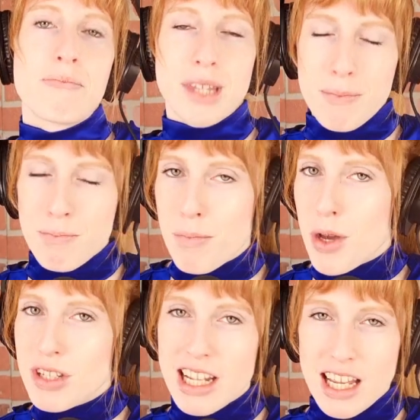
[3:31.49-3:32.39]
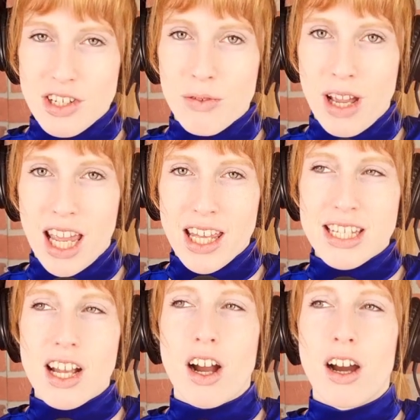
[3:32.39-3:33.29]
Most HOAs,
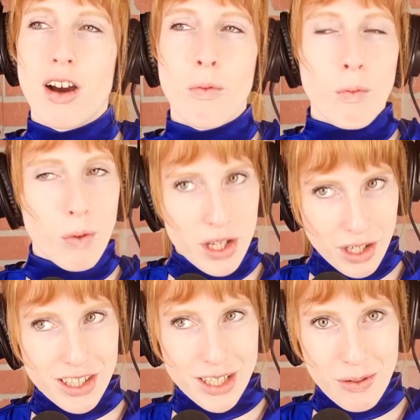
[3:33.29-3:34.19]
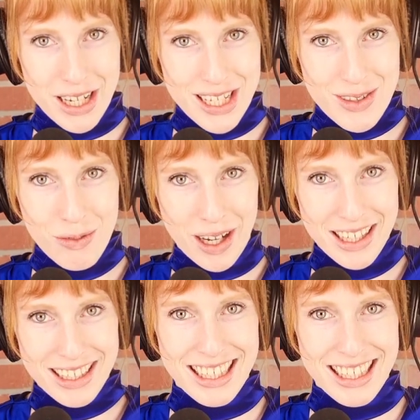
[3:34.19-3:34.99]
aren't going to want to do the work.